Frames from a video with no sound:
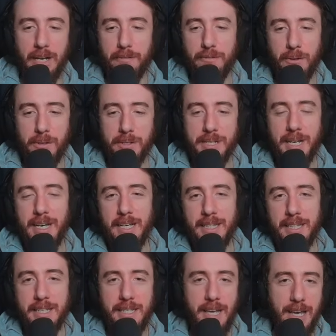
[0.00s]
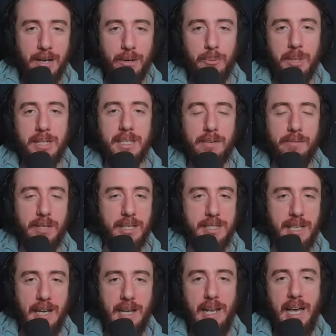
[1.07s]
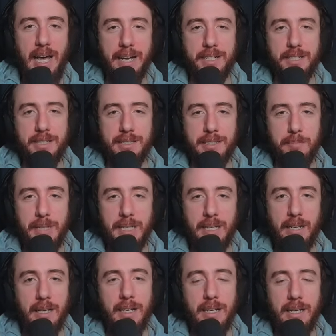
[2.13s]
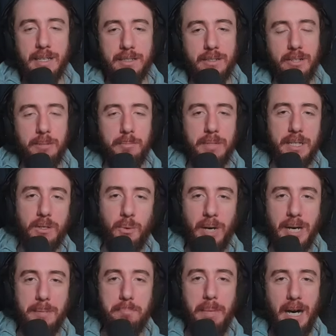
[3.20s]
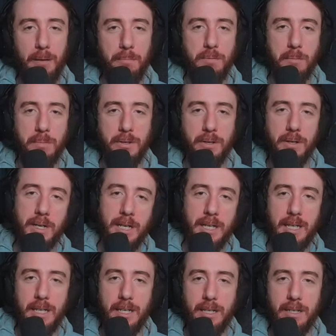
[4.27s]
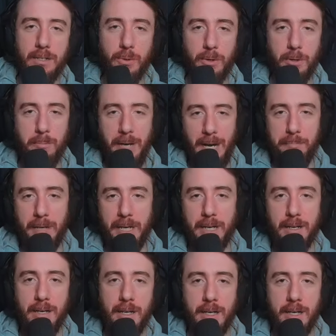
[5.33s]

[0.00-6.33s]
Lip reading: and of course the Tailwind giving us that action speed is going to be quite palpable in your mapping.